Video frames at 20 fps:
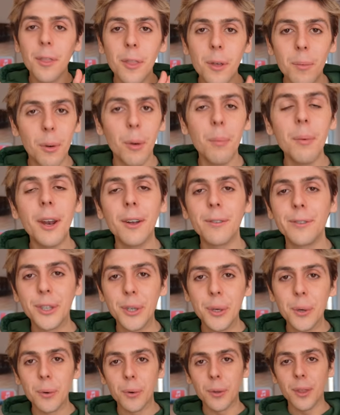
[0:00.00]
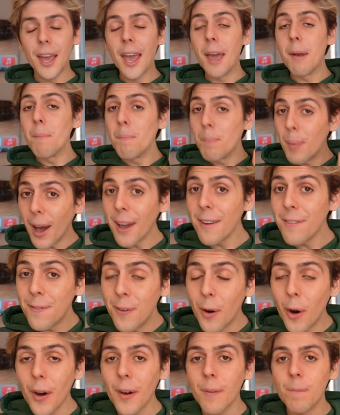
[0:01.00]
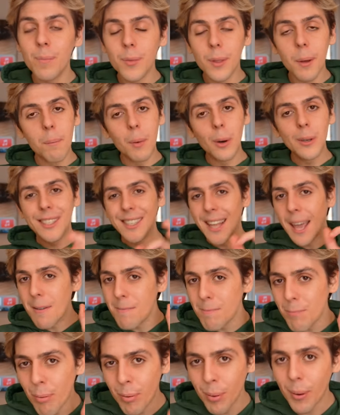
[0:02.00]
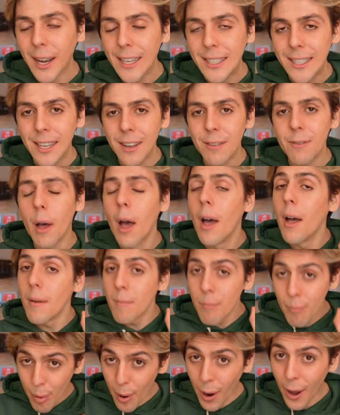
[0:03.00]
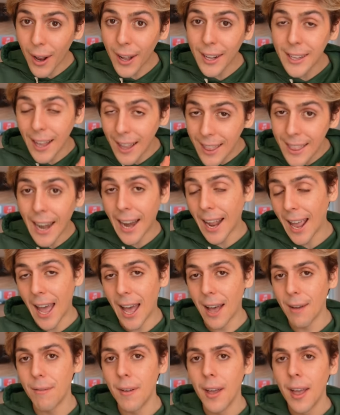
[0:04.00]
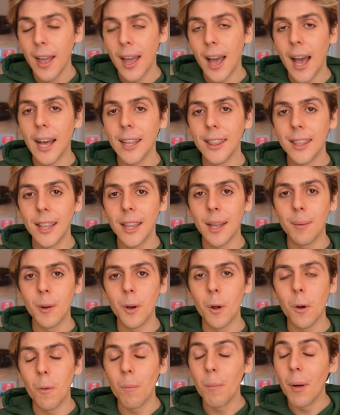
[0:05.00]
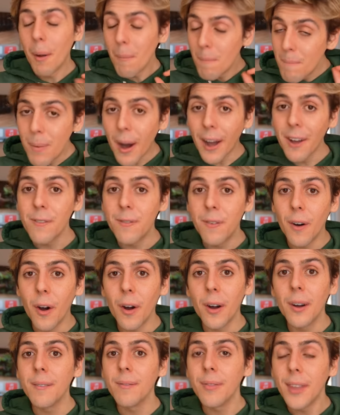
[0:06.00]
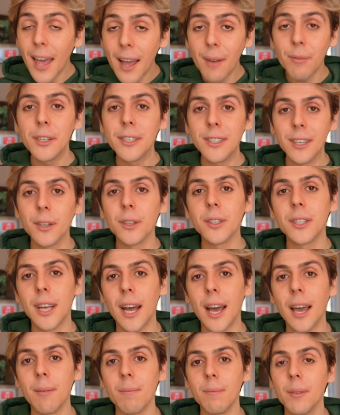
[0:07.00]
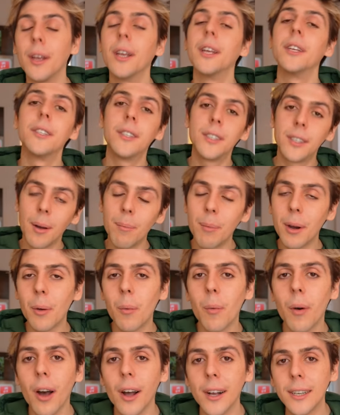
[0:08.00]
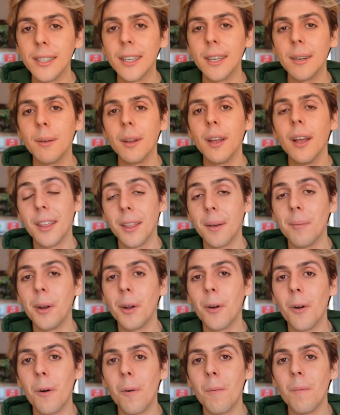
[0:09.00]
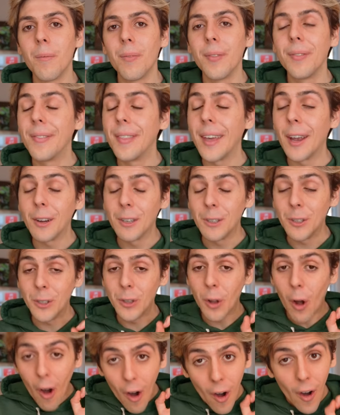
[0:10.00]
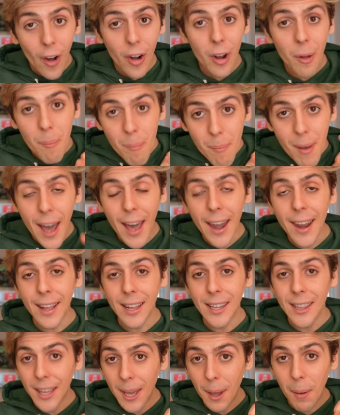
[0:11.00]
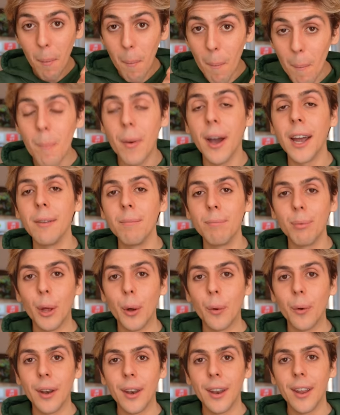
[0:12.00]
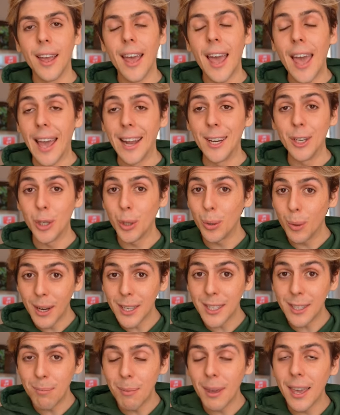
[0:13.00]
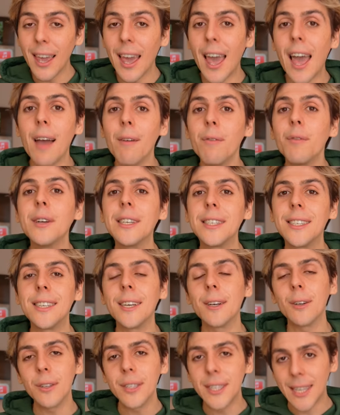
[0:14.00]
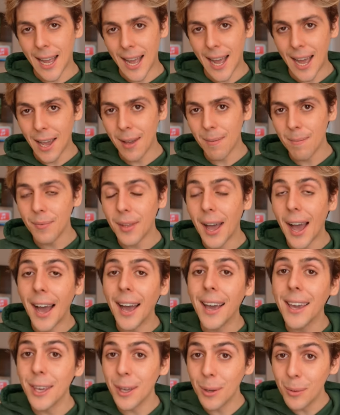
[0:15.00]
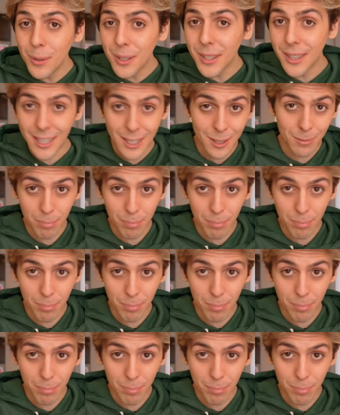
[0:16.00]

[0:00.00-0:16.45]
the moment of truth, and by far the most impressive product that I have at the Lemon Home. By far, every single time somebody walks in the Lemon Home, they are just automatically mind blown. And trust me, every single time I use this